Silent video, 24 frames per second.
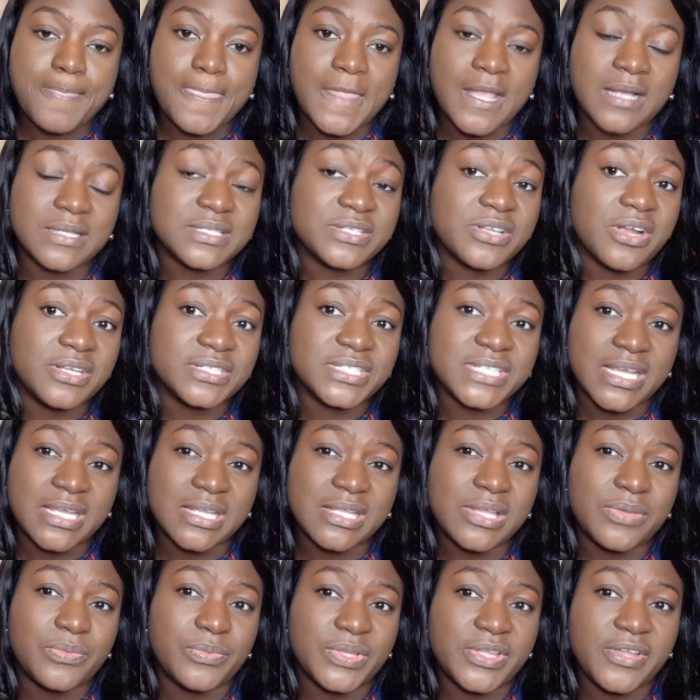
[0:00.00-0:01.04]
Start checking
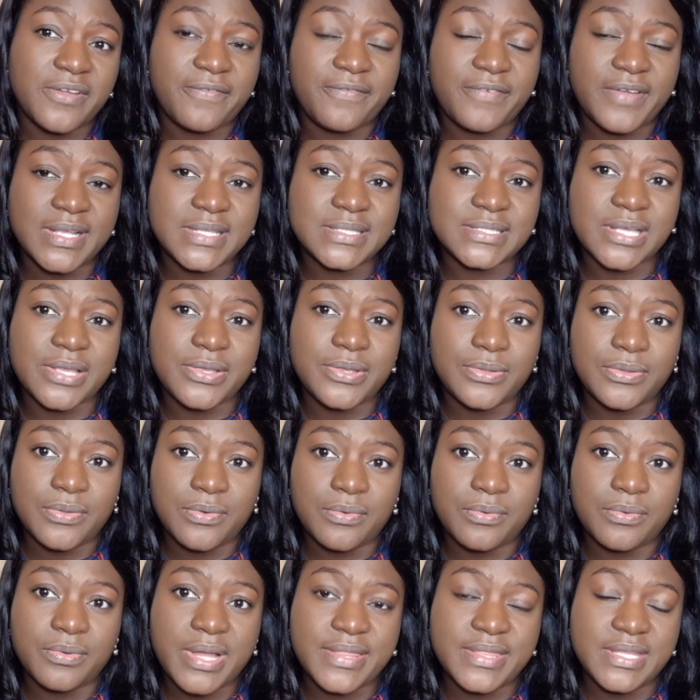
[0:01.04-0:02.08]
in with your friends that you
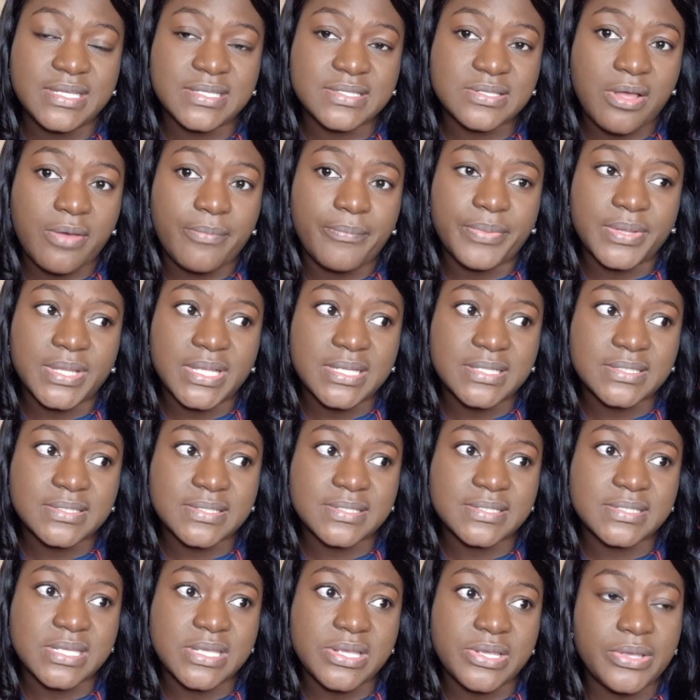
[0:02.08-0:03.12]
know at these companies to
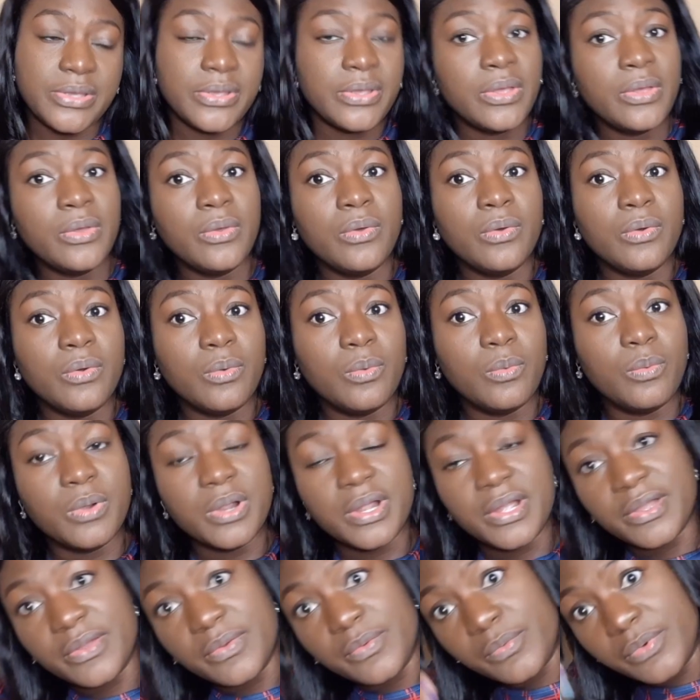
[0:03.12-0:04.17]
see
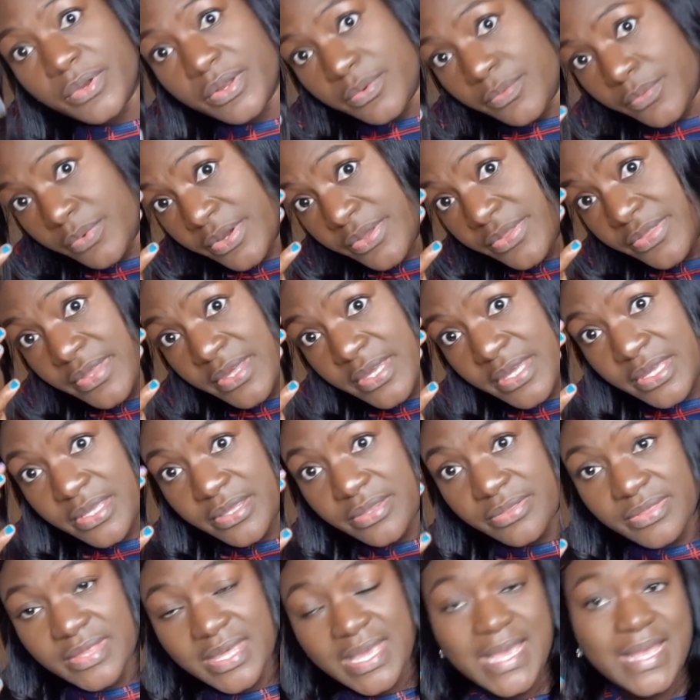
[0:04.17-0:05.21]
where
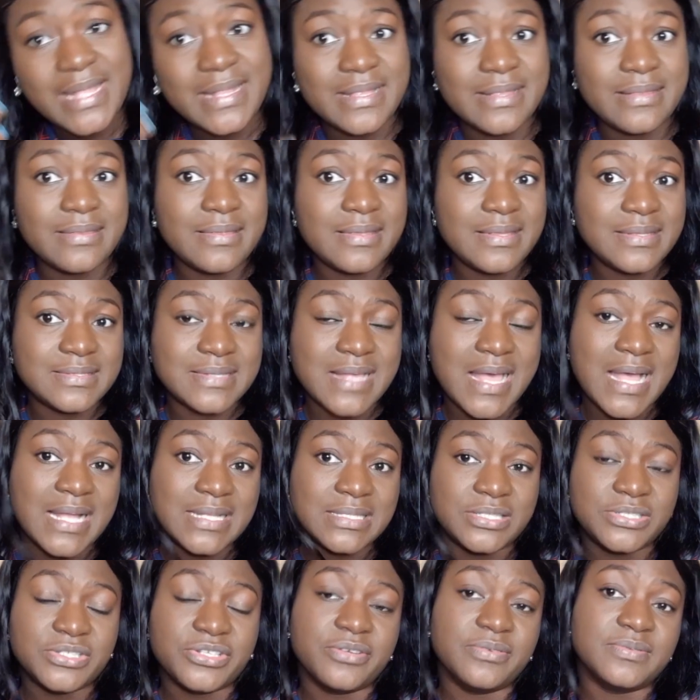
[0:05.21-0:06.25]
the head is
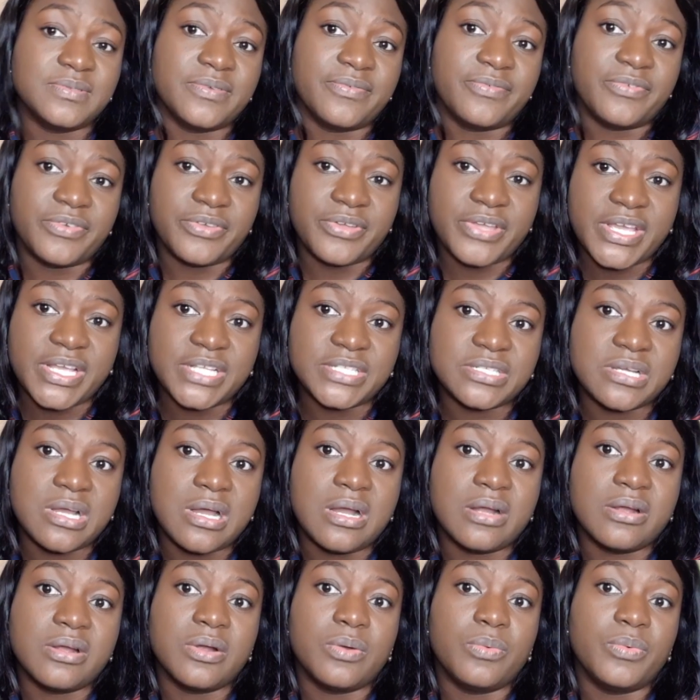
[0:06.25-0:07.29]
at in terms of
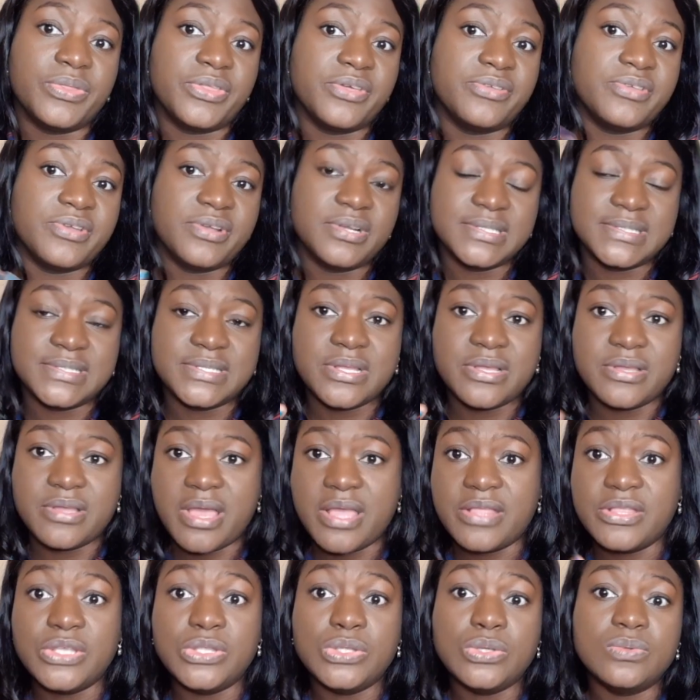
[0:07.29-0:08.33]
HR, or whether there's
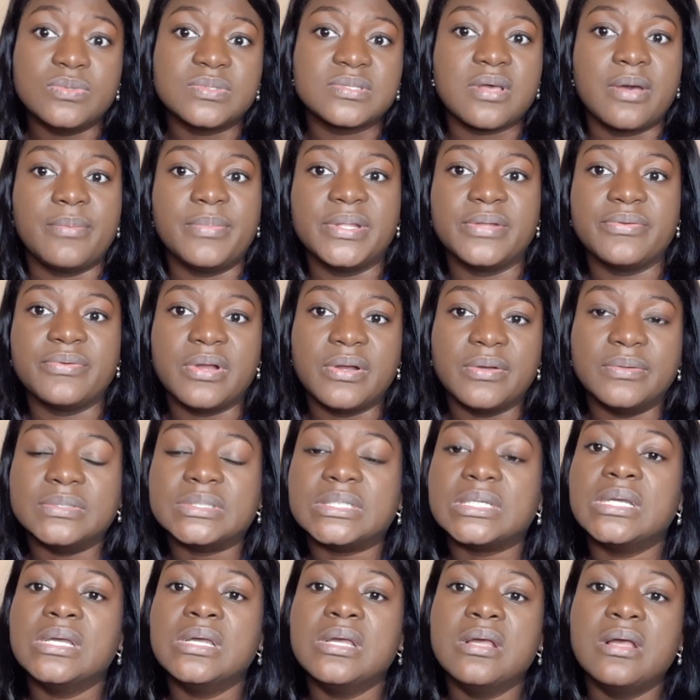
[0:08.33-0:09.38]
any news coming
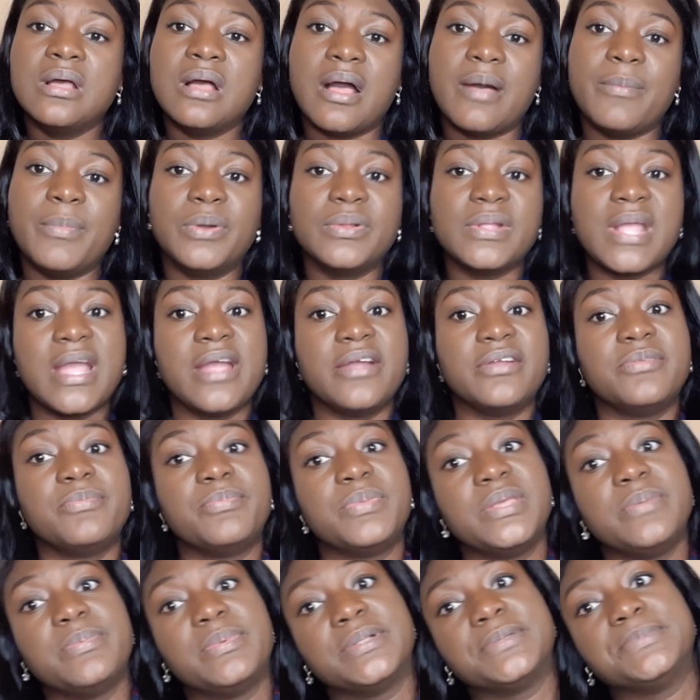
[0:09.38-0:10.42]
around about hiring
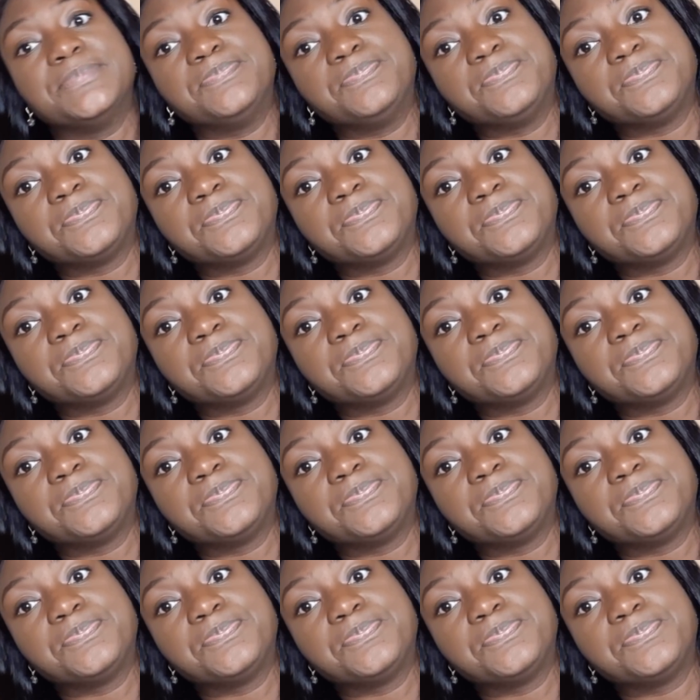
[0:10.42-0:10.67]
people.